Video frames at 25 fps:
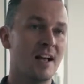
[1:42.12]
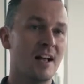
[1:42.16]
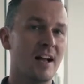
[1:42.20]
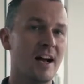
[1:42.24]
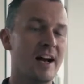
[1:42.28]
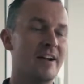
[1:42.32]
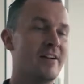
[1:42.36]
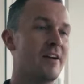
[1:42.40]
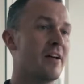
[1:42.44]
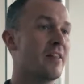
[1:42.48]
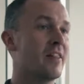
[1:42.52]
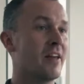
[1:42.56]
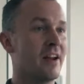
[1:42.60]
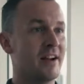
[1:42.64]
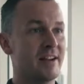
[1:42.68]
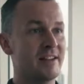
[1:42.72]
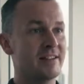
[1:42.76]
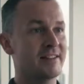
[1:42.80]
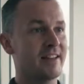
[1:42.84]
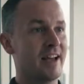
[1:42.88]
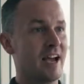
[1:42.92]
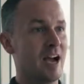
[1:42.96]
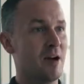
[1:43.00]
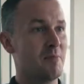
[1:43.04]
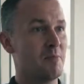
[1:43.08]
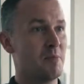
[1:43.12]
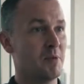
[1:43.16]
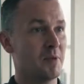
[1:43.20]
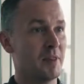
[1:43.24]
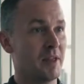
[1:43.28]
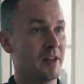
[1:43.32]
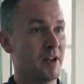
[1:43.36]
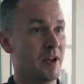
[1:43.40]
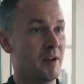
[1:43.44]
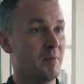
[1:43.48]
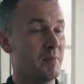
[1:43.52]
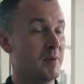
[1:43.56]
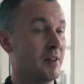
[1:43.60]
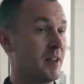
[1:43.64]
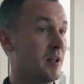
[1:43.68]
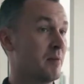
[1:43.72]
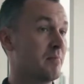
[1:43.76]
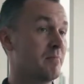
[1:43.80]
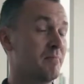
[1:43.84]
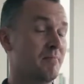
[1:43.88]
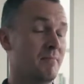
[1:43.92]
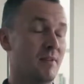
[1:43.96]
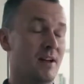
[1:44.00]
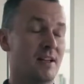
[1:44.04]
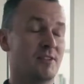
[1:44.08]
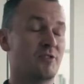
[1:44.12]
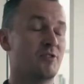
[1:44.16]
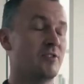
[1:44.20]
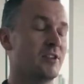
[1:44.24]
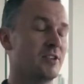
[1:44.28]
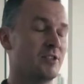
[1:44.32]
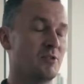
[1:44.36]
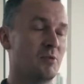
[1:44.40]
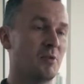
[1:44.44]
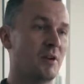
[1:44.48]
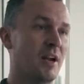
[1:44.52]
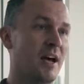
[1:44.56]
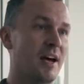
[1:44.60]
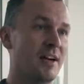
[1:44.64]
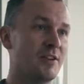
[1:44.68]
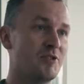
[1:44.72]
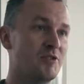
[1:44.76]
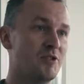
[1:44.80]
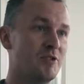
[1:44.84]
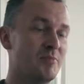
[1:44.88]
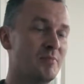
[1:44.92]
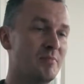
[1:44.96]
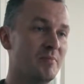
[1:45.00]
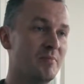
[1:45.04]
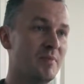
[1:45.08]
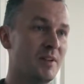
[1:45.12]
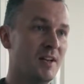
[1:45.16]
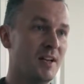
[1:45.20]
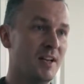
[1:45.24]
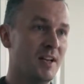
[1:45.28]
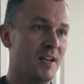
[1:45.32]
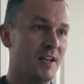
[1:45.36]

and none of that needs to happen within a traditional classroom.